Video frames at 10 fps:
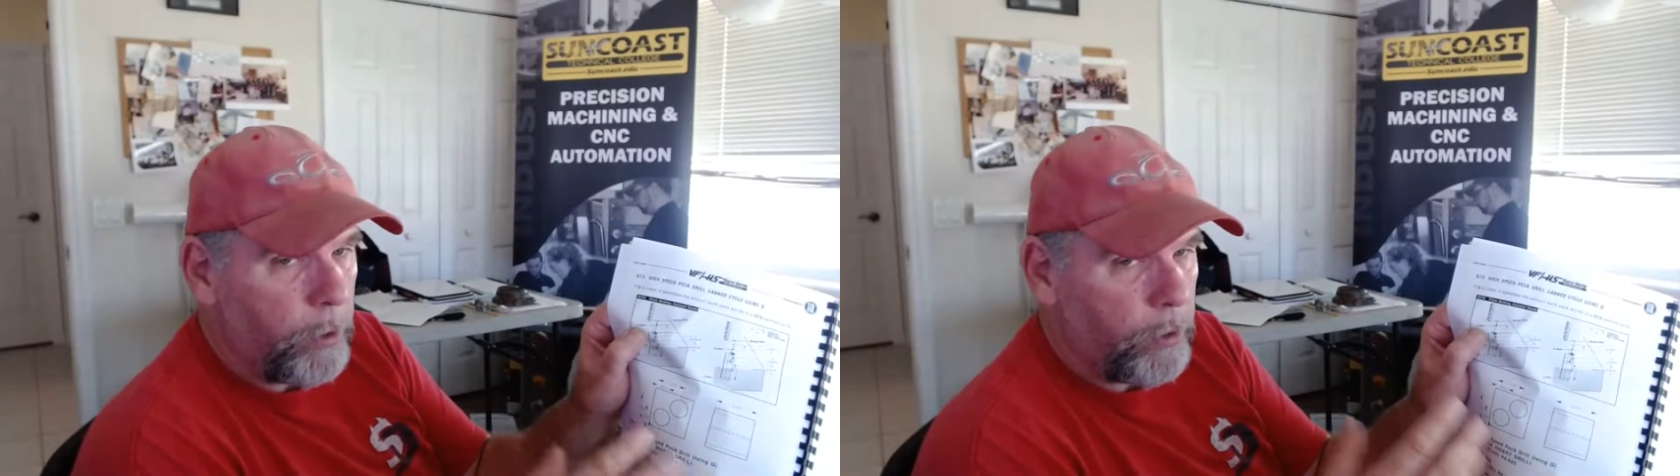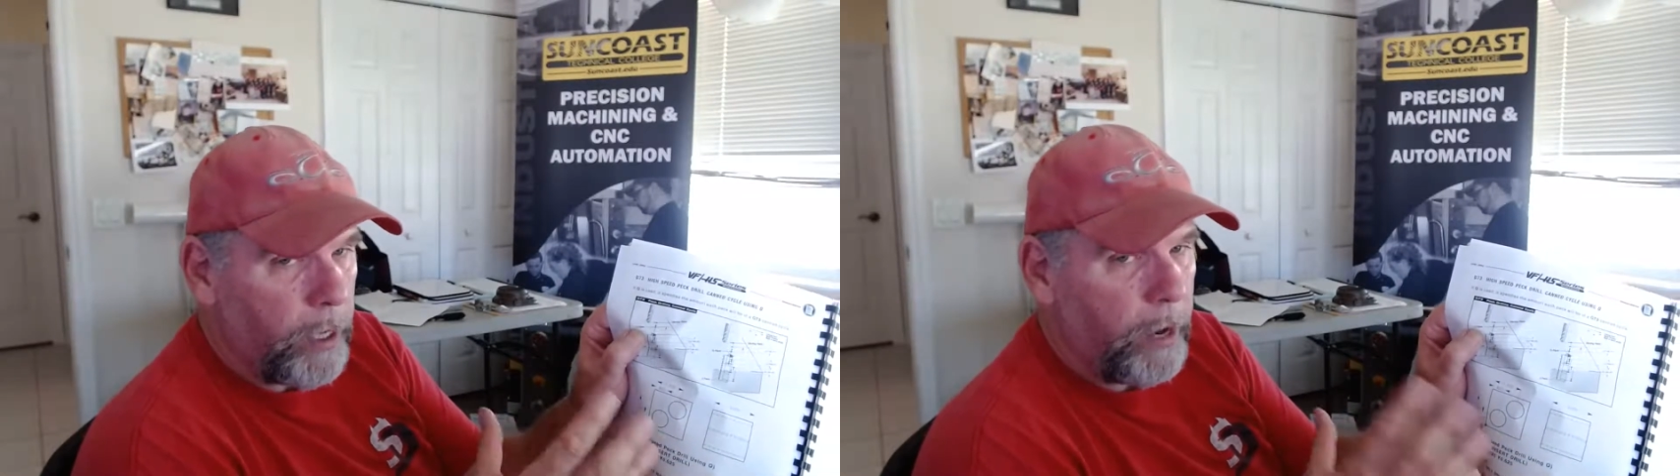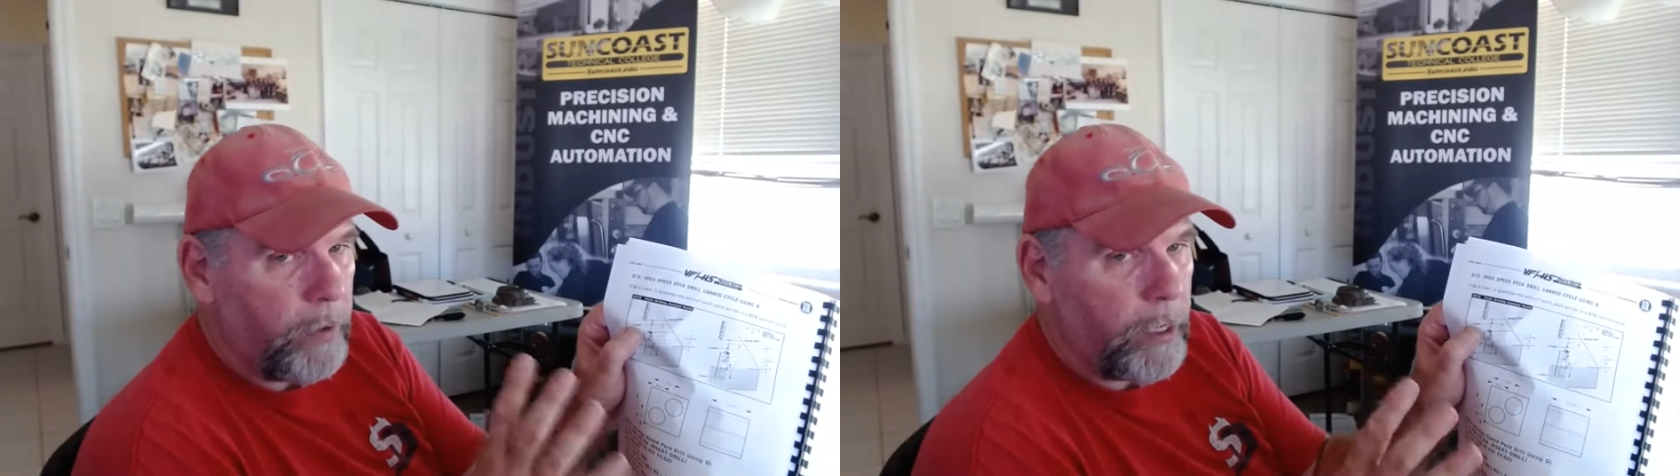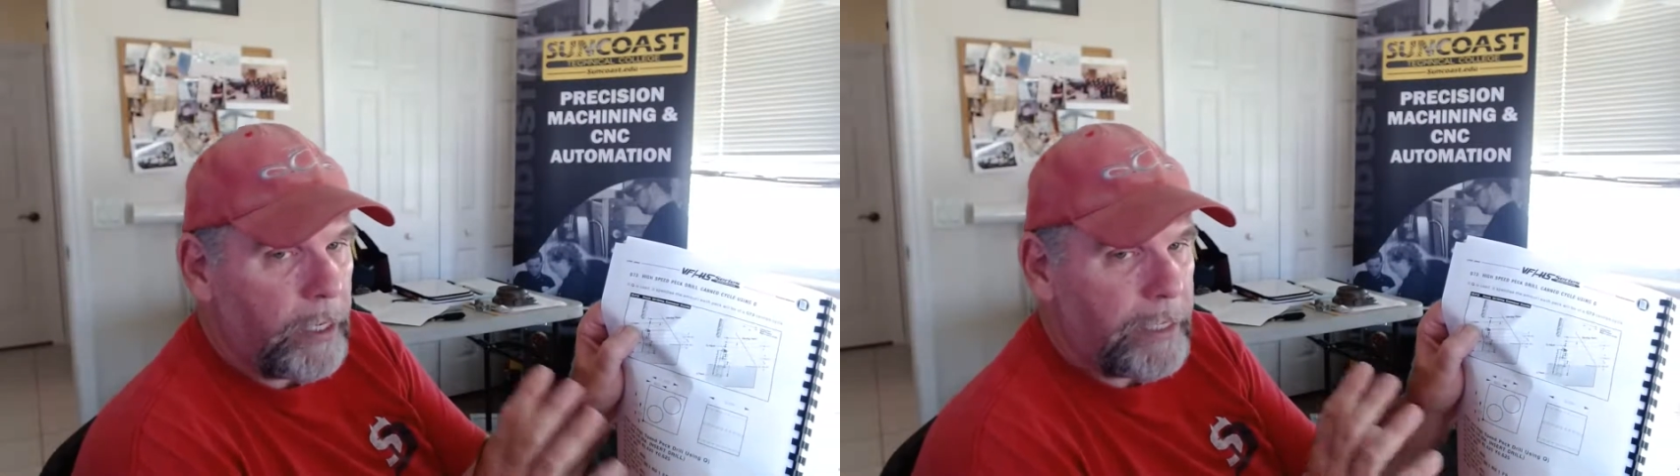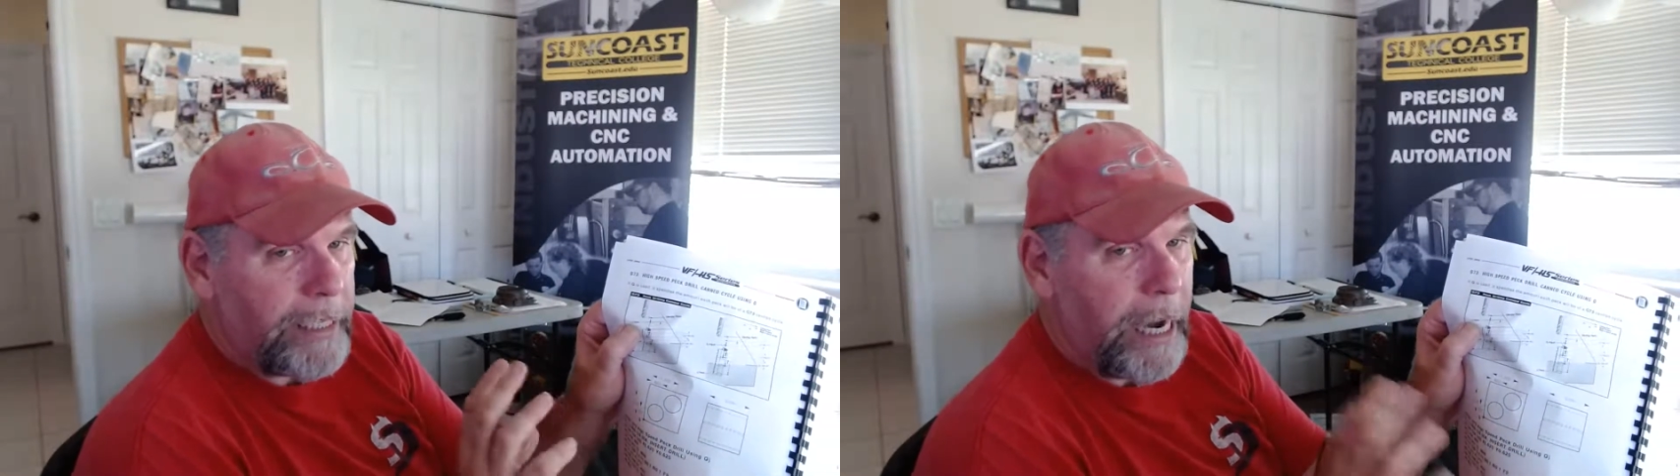so I'd have a
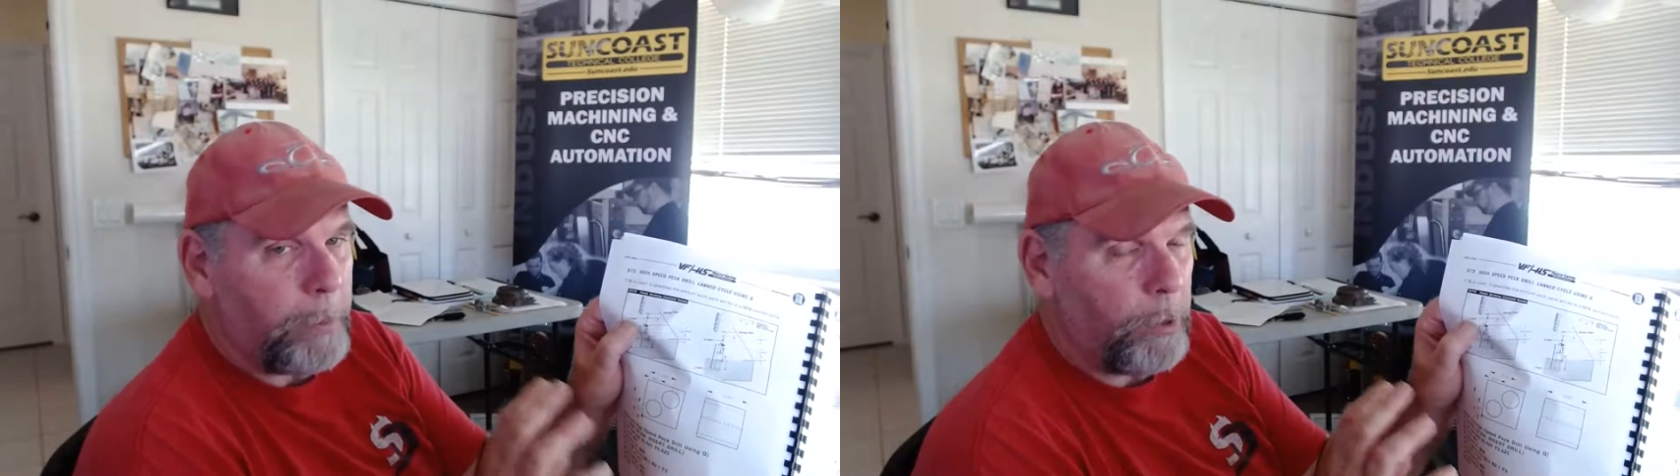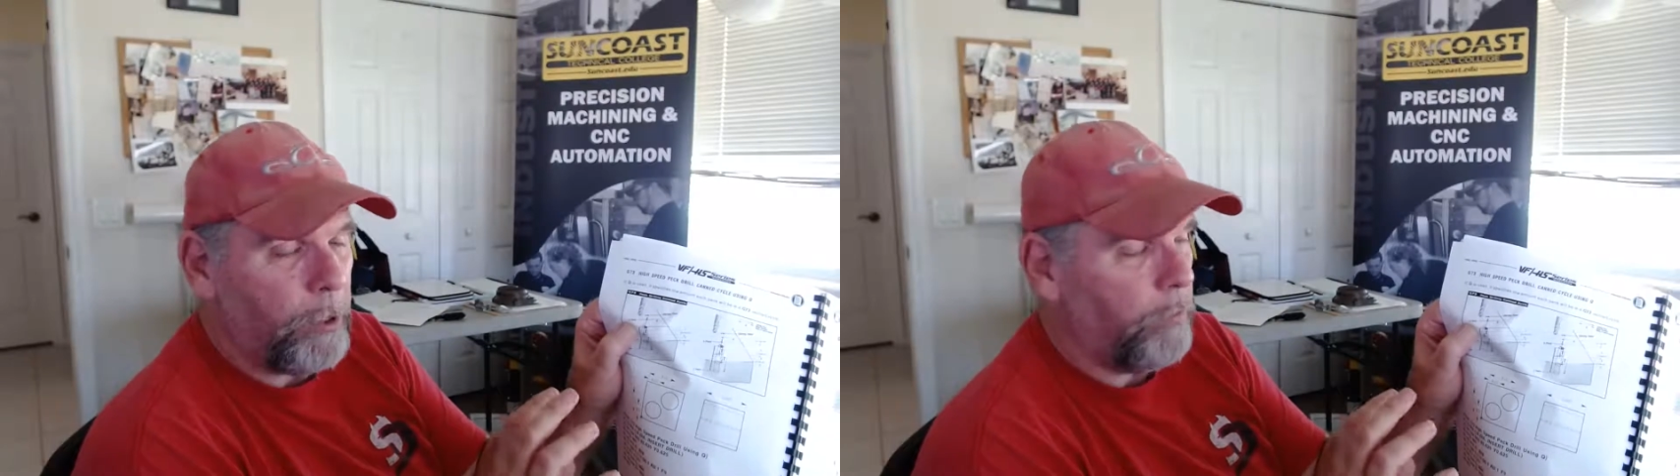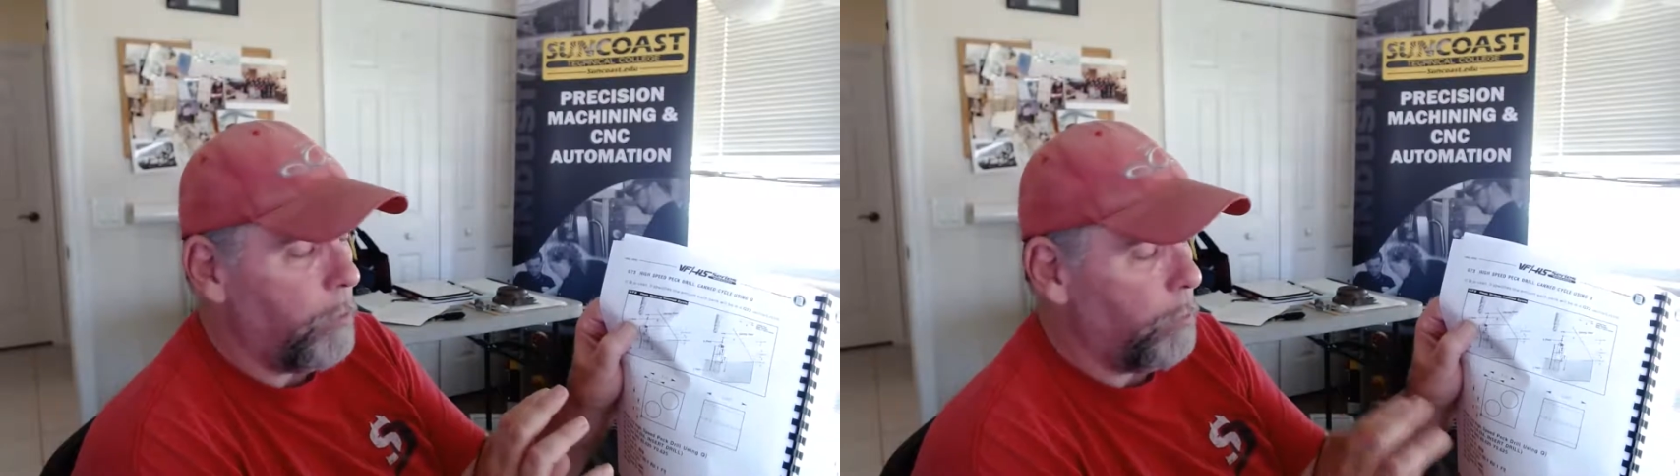sample of the